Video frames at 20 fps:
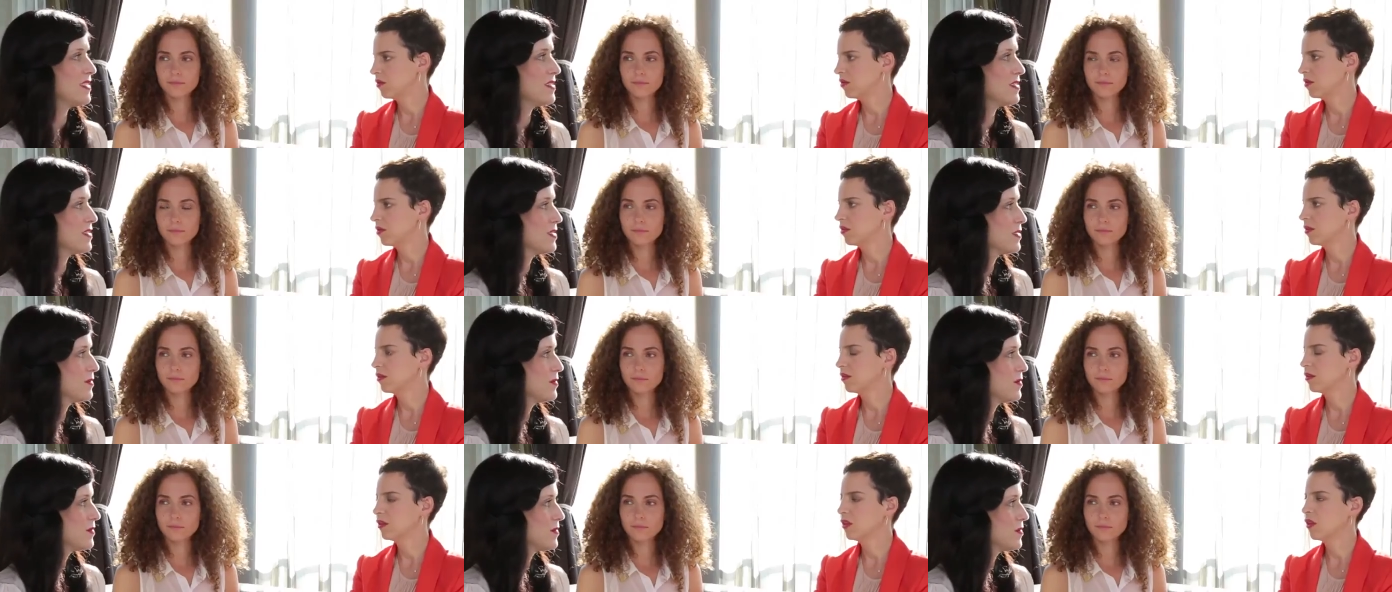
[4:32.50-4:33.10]

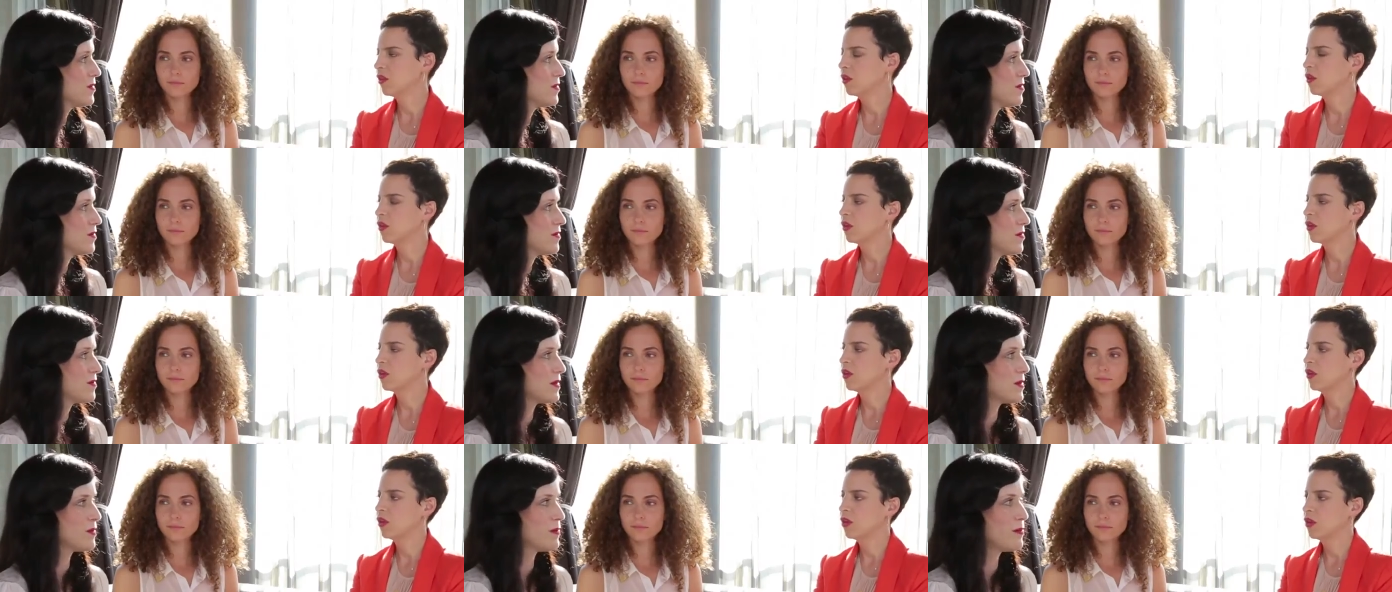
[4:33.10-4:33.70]
Speaker 1: and
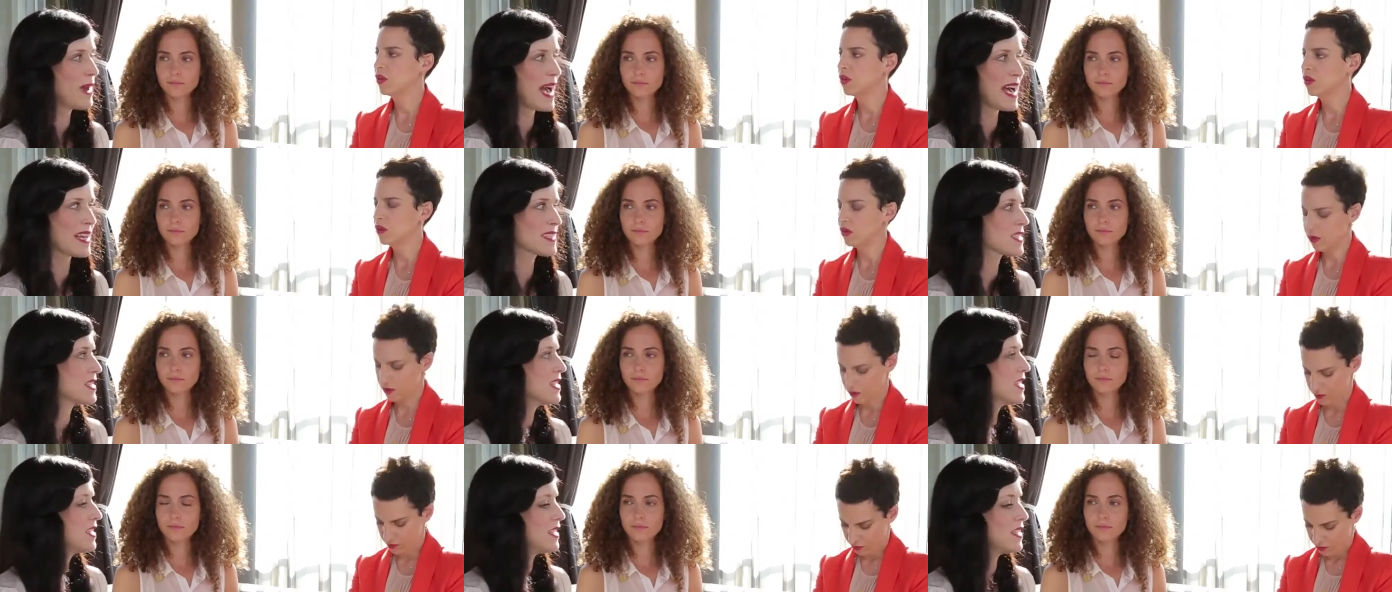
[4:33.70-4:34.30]

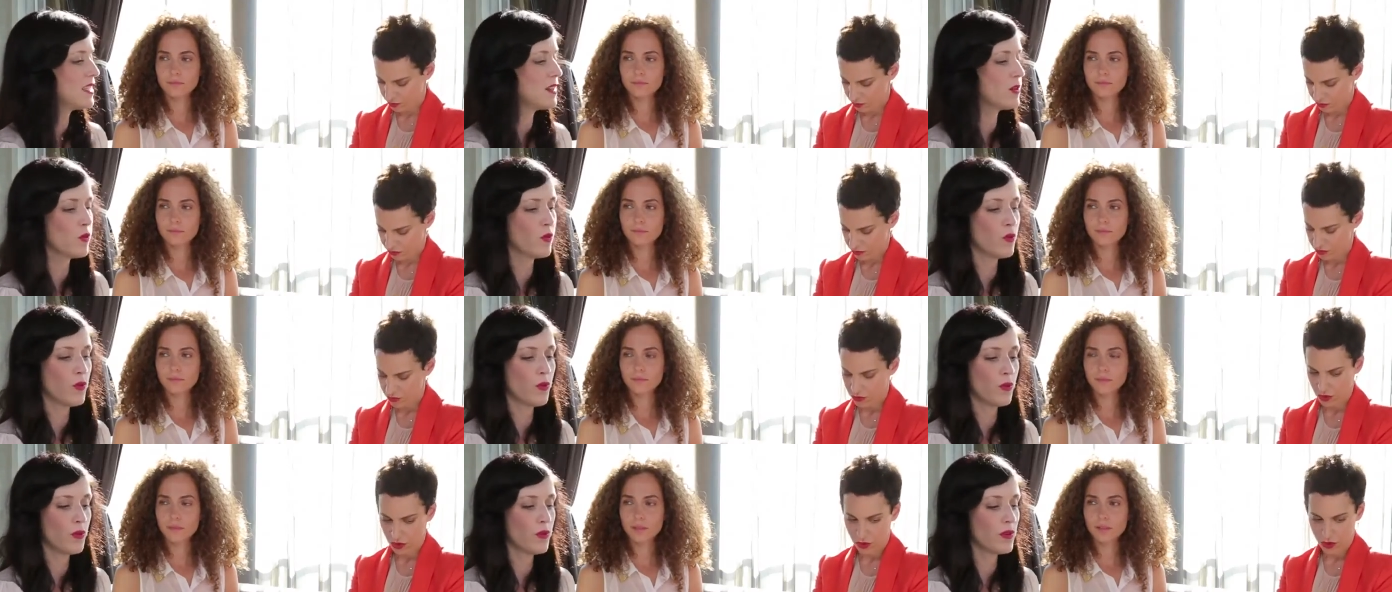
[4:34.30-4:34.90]
masky.
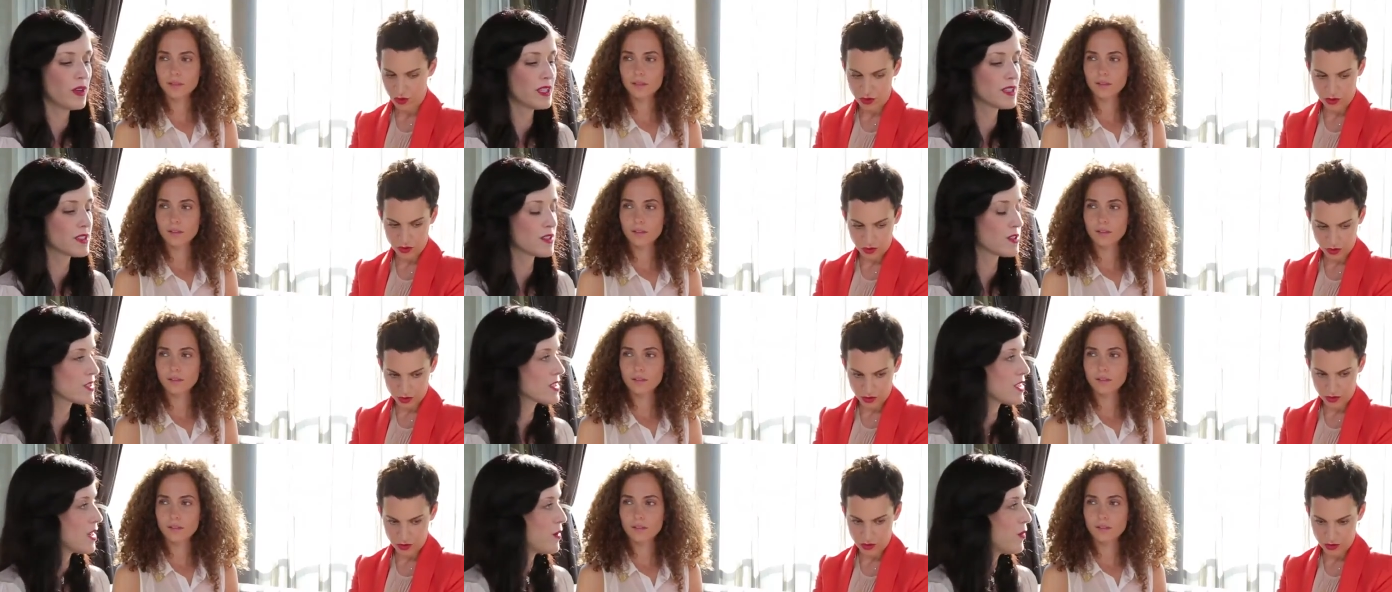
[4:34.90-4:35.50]
Is
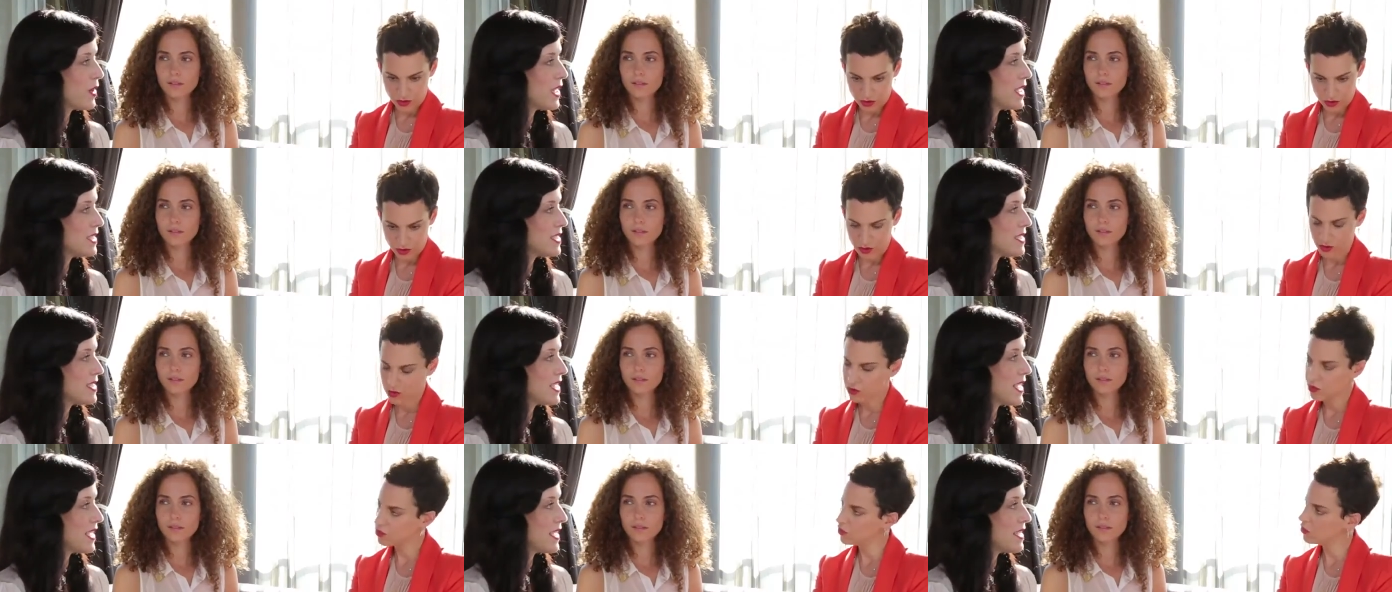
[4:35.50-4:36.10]
there some way
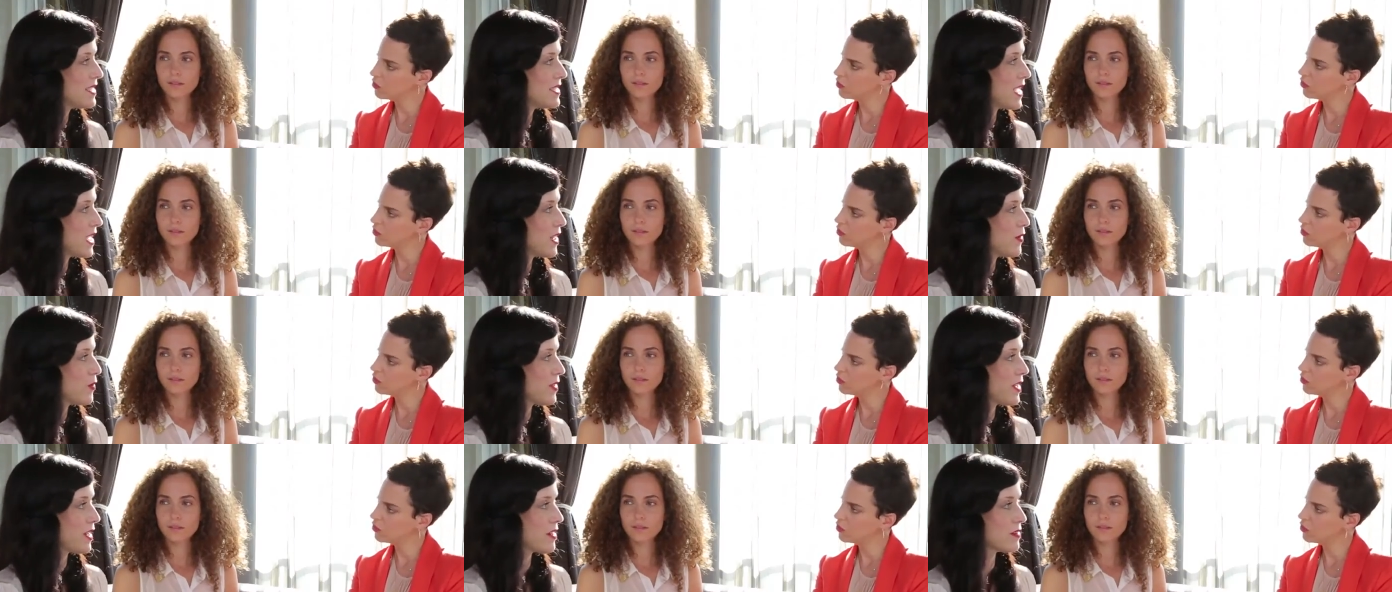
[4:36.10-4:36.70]
to take it
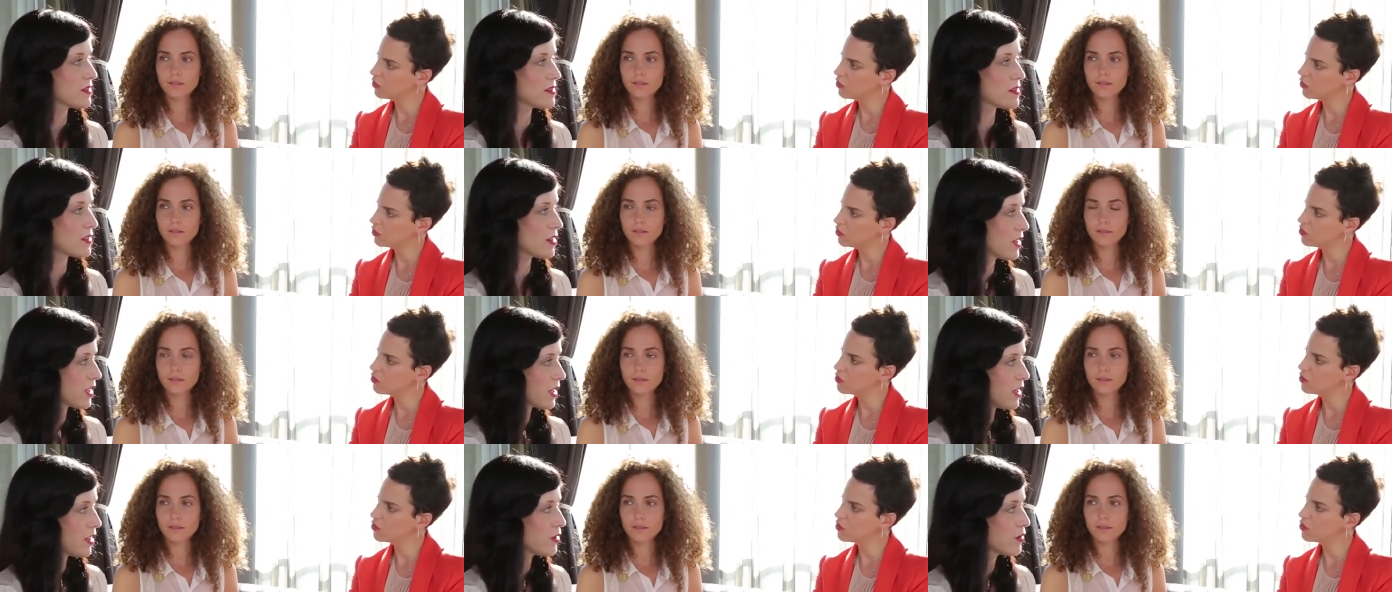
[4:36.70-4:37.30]
down without
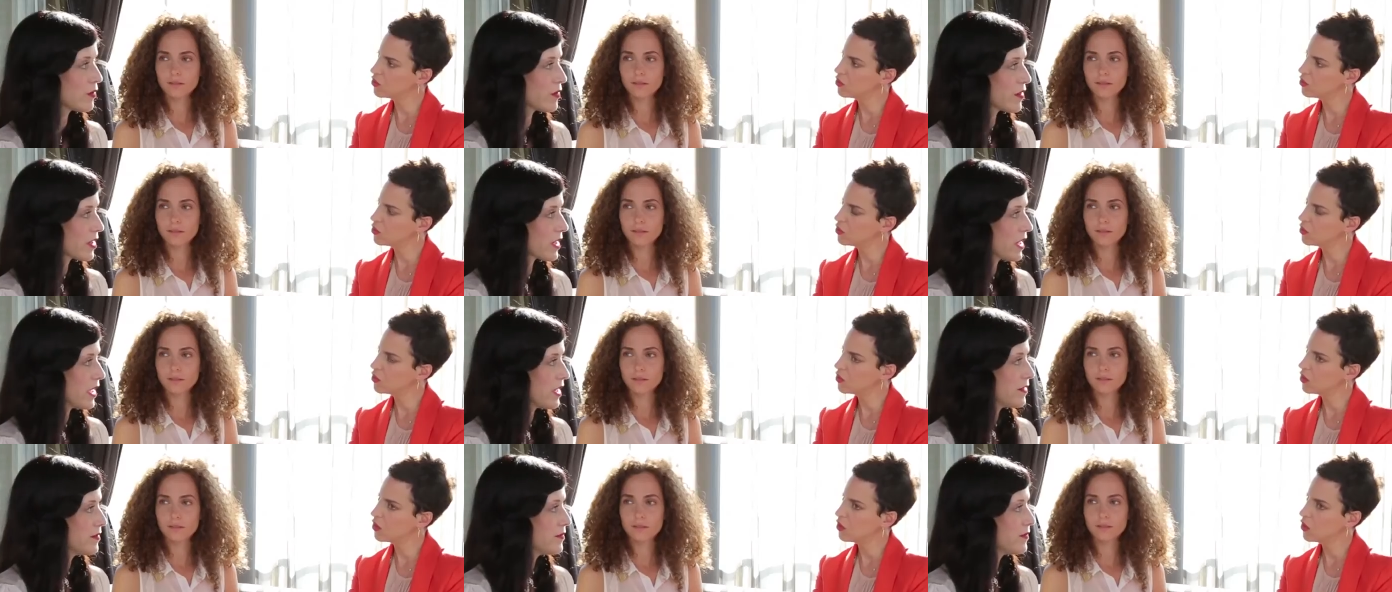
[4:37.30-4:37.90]
starting all over
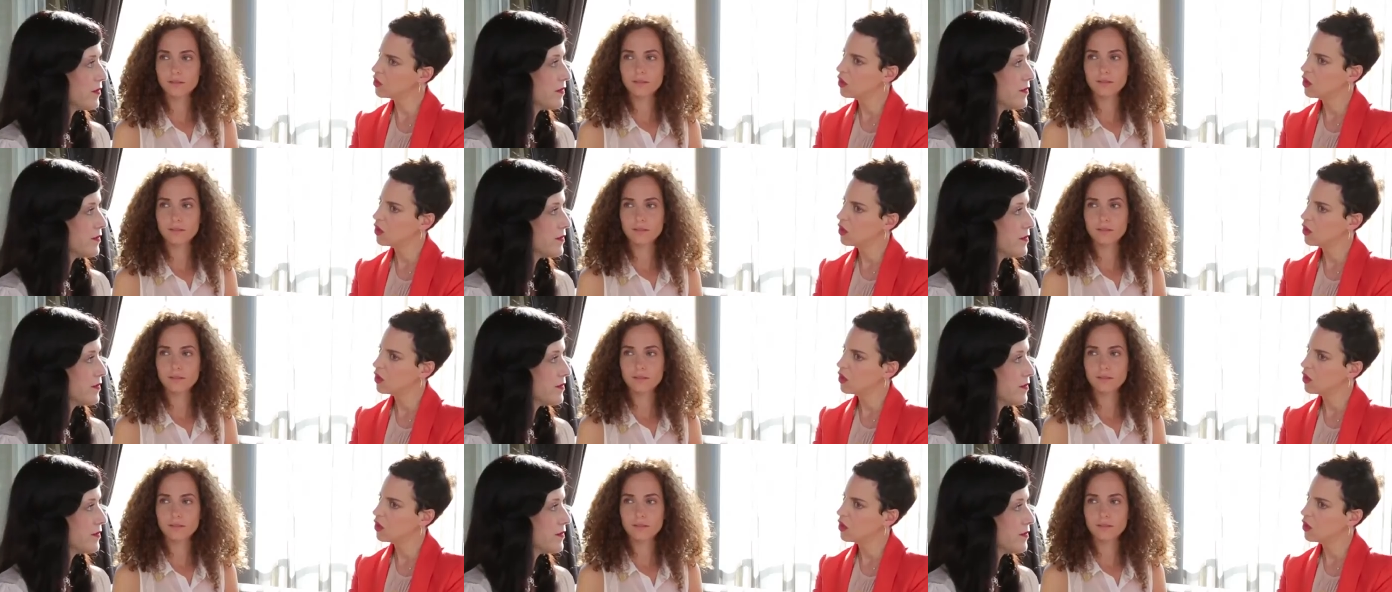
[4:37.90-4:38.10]
again?